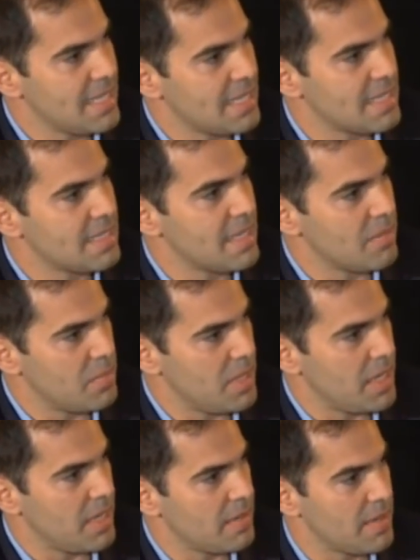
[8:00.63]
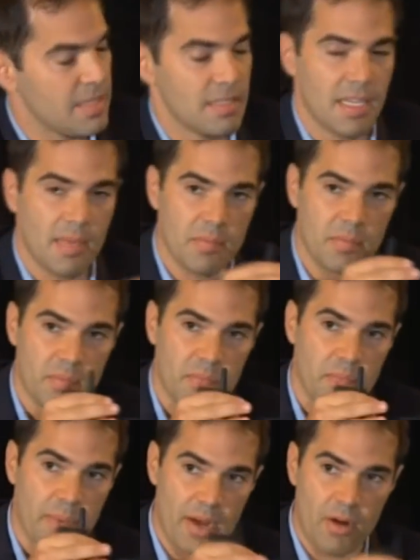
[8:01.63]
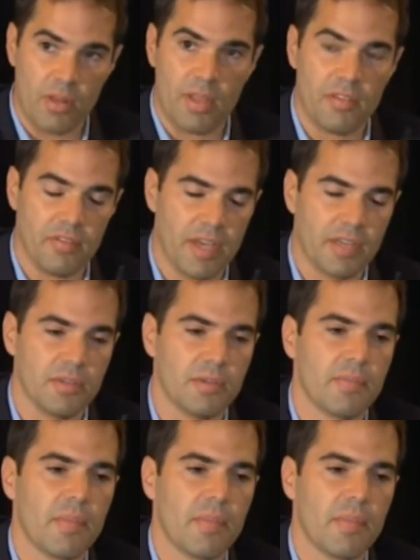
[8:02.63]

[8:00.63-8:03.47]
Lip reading: in the same plane, at the same parallel vector.